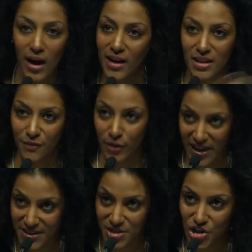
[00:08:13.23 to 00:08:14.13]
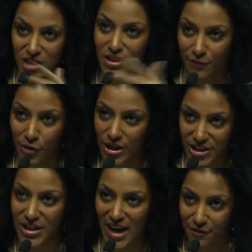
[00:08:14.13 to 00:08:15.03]
alles vergessen. She has
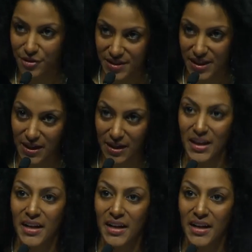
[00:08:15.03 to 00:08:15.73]
forgotten everything.